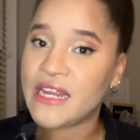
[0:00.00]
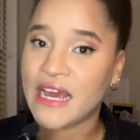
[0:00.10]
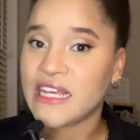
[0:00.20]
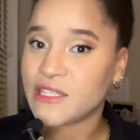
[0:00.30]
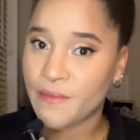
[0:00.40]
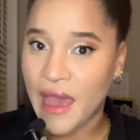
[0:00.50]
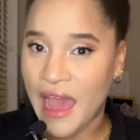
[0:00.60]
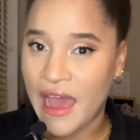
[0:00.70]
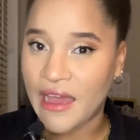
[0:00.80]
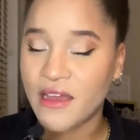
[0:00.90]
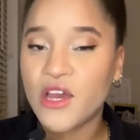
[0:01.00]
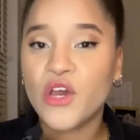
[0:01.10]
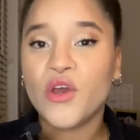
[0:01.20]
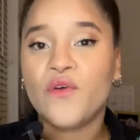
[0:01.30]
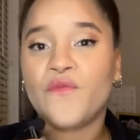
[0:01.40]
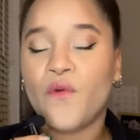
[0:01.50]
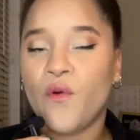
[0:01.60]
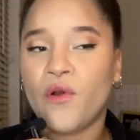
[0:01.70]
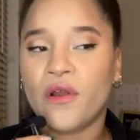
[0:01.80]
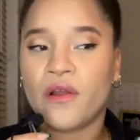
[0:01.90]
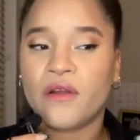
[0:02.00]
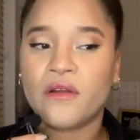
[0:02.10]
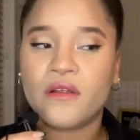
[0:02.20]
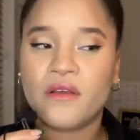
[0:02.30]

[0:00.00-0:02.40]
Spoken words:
nice bag for